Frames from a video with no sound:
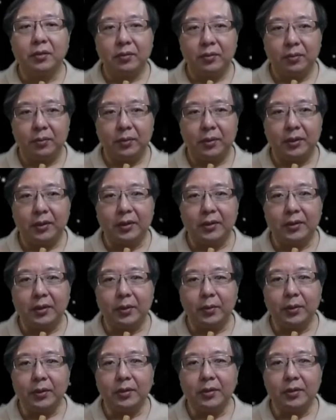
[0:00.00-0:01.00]
With the
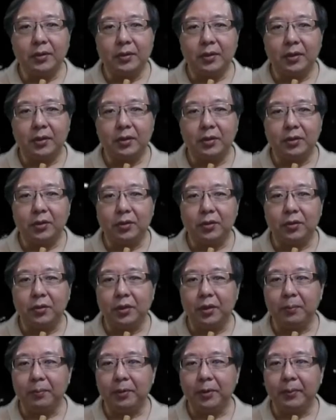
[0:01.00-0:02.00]
sequential search, you could
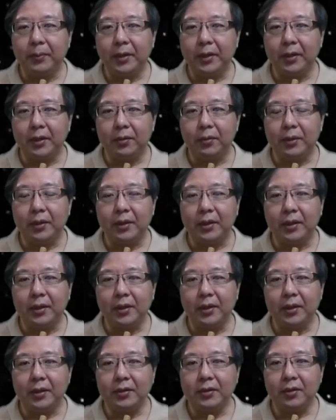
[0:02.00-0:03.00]
implement it with linked
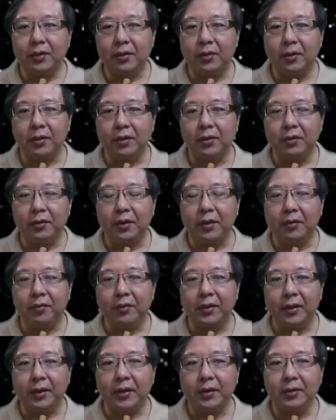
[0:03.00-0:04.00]
list or array of
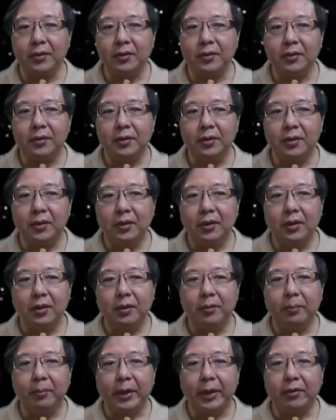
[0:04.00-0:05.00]
records.
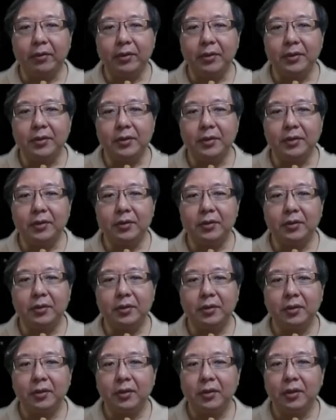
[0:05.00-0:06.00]
Binary search,
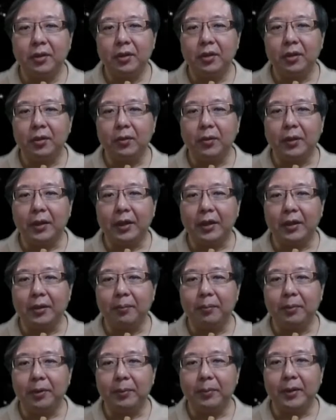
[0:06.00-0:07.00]
you can
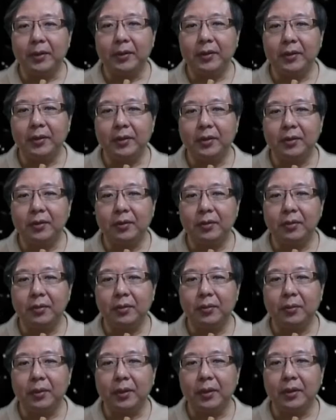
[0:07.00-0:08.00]
implement it
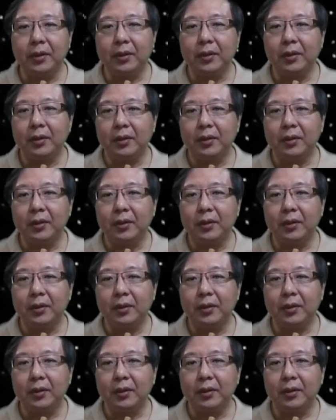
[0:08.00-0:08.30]
with